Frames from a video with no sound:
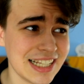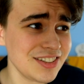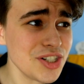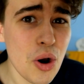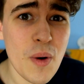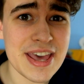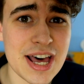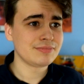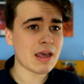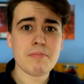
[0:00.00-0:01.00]
There's no way
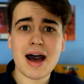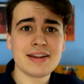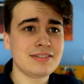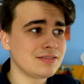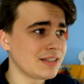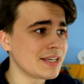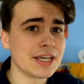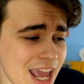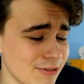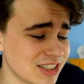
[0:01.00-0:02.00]
they'll. Never mind. They
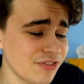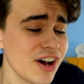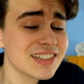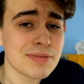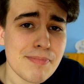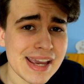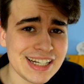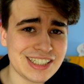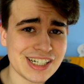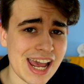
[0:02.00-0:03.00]
killed him. It was the first
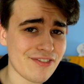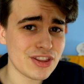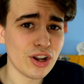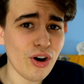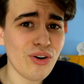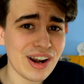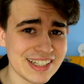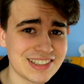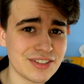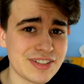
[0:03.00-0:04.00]
major death in the long
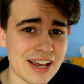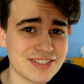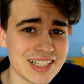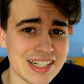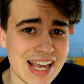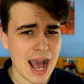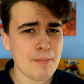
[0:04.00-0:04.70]
list of deaths in the end.